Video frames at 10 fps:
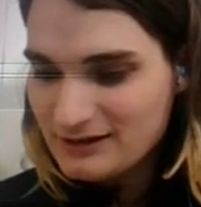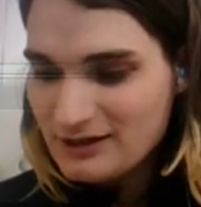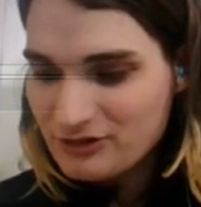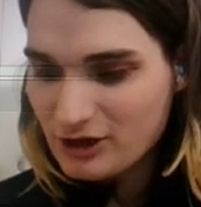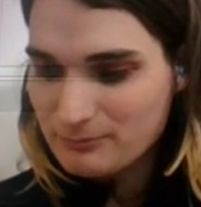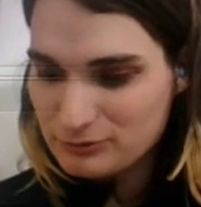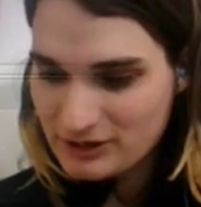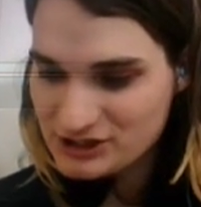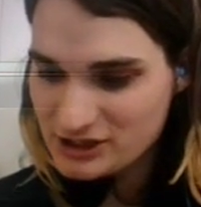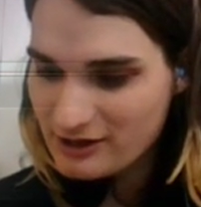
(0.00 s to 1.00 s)
the
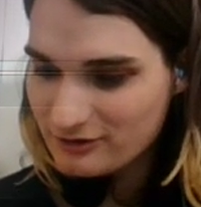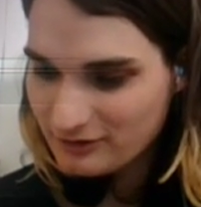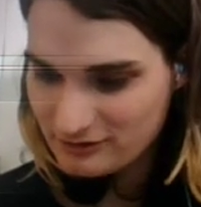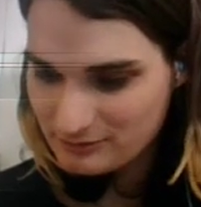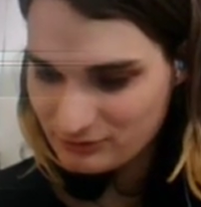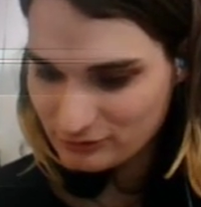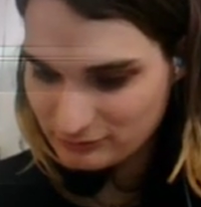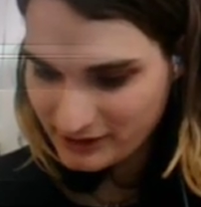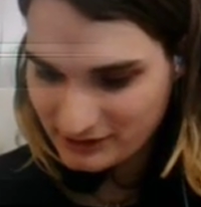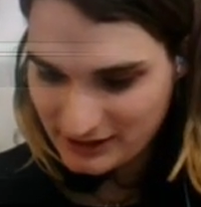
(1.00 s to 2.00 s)
compression algorithms are
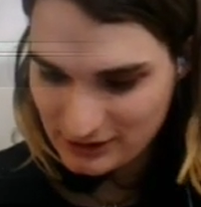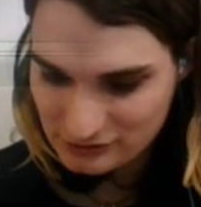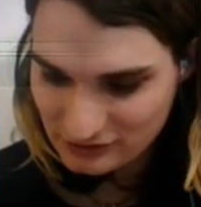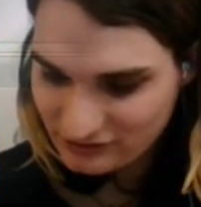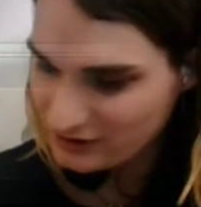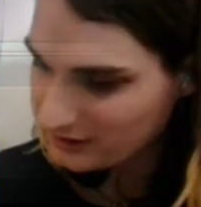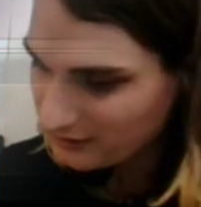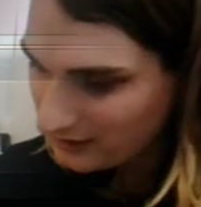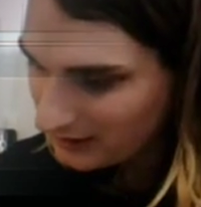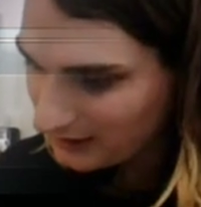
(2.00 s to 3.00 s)
really
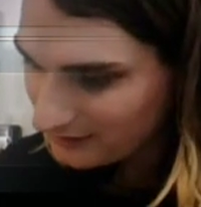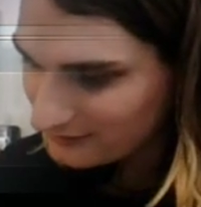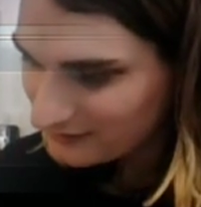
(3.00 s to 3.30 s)
interesting, and